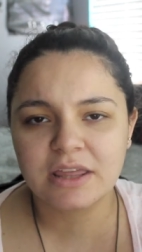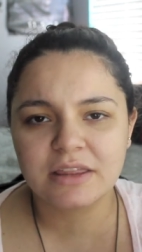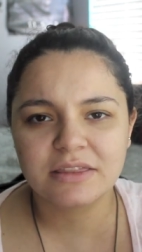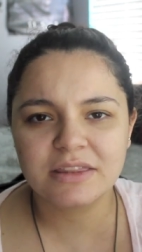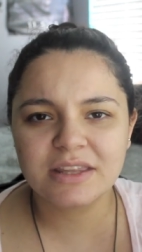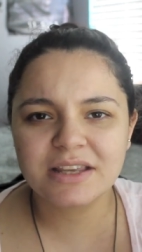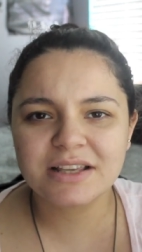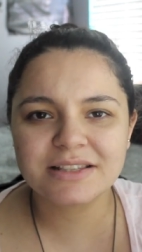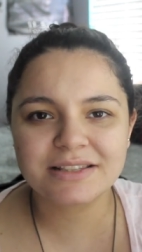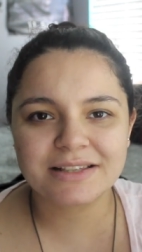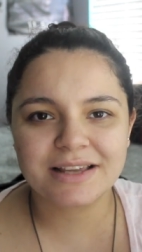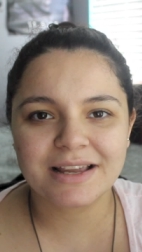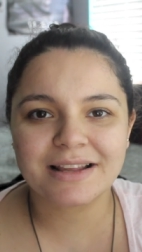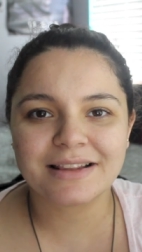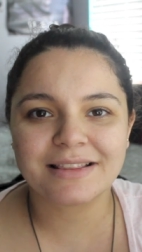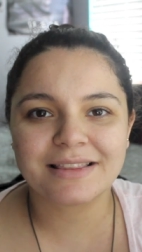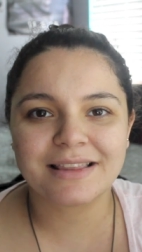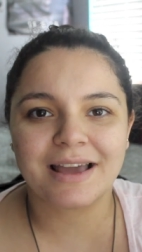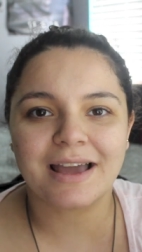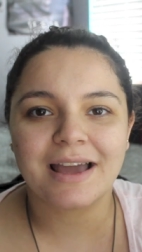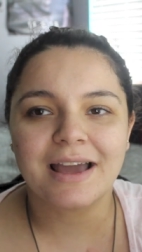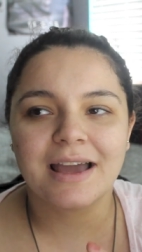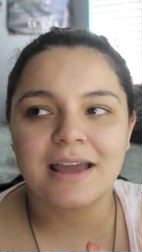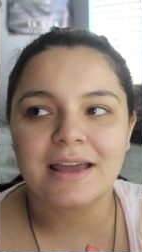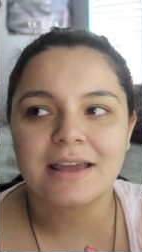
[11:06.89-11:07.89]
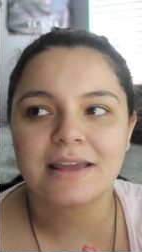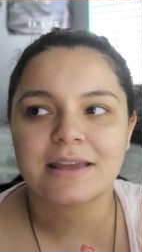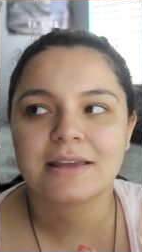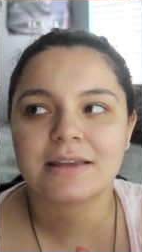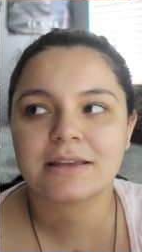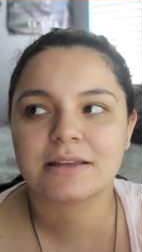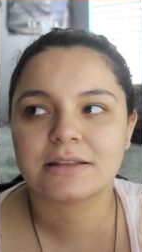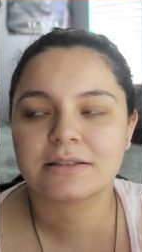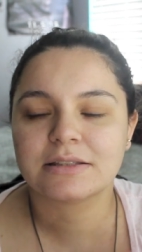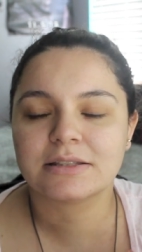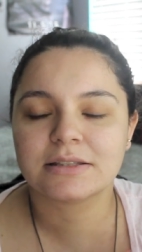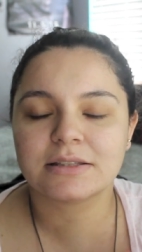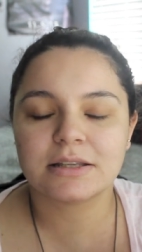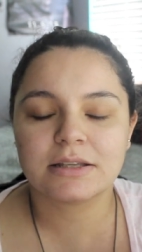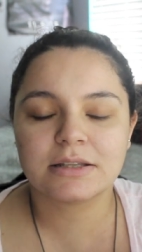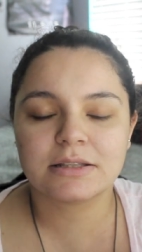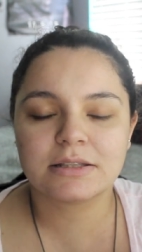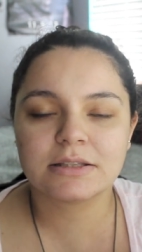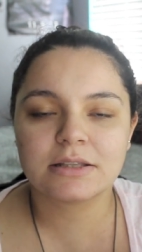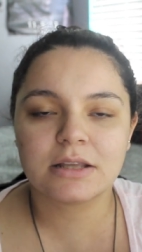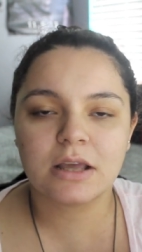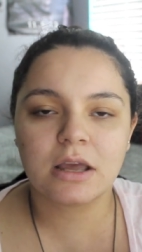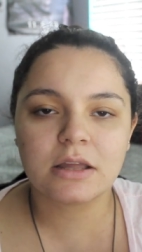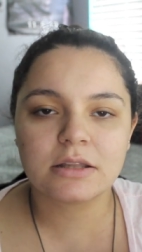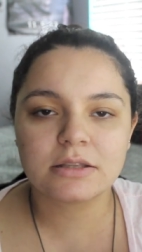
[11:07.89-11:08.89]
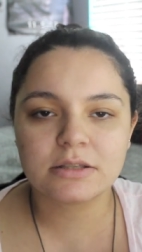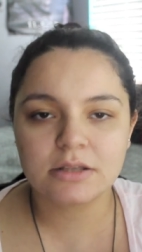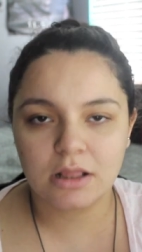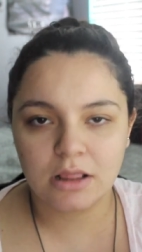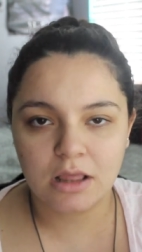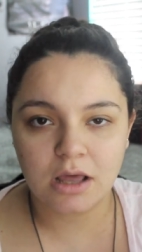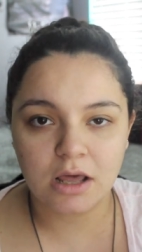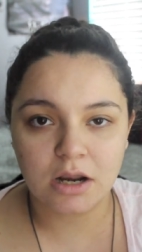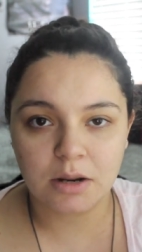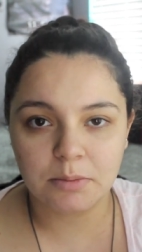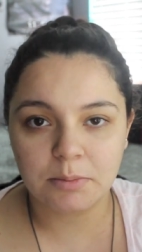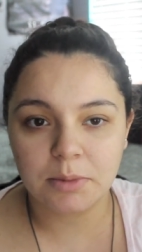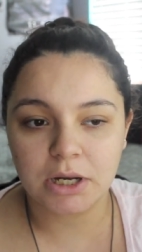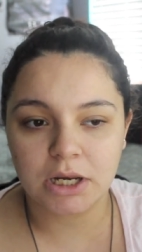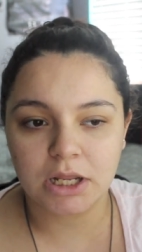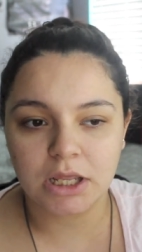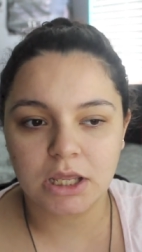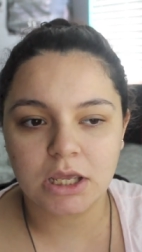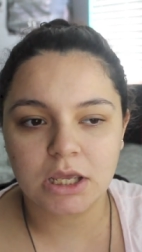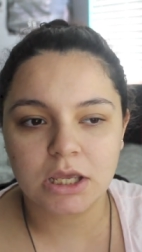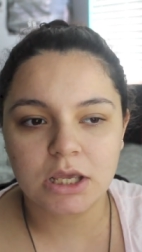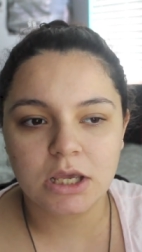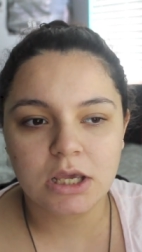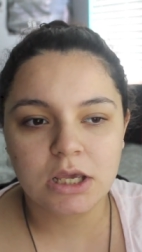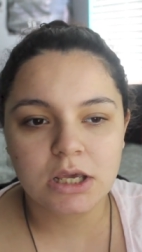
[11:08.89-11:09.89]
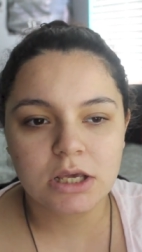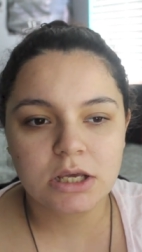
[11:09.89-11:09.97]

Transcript: things like that. It's it's it's a lot of money.